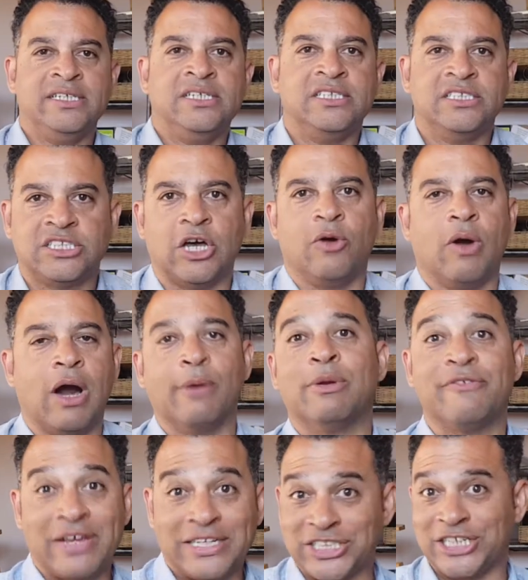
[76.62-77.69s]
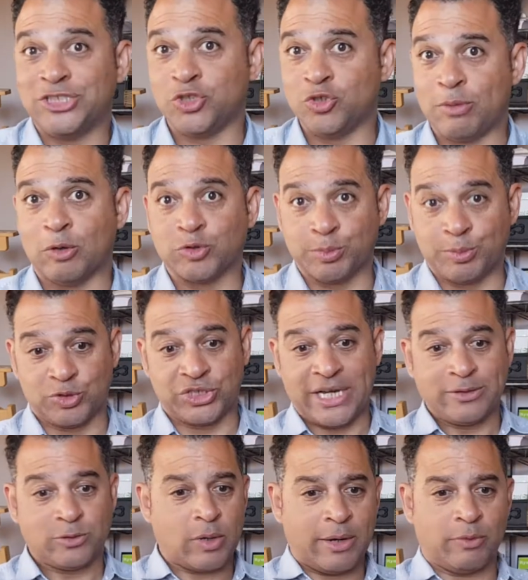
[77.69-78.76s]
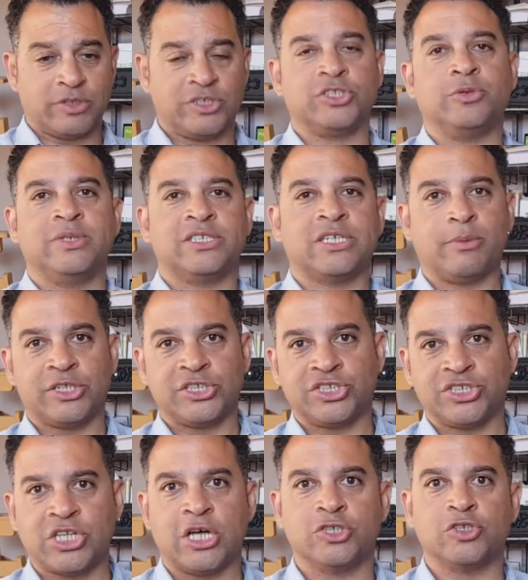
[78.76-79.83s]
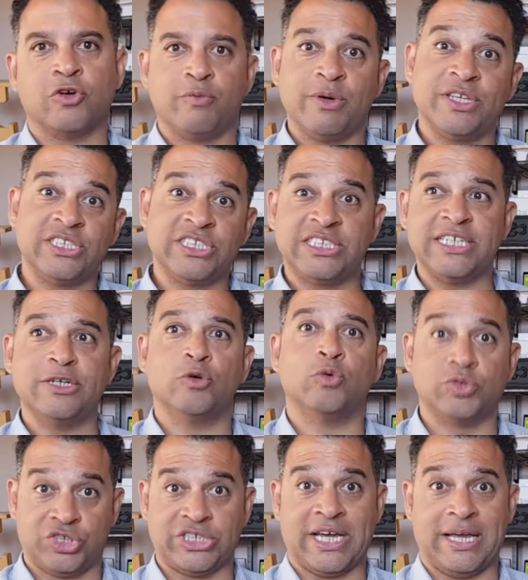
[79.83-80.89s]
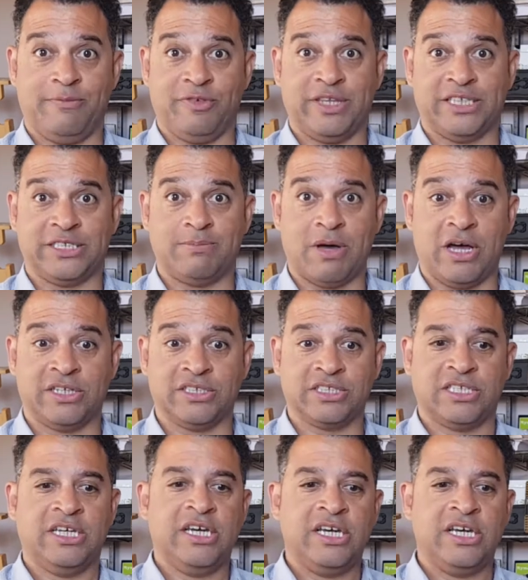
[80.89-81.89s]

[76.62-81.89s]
So I will eventually do multiple shapes. What I want to do is I want to start off with a single shape for this mask.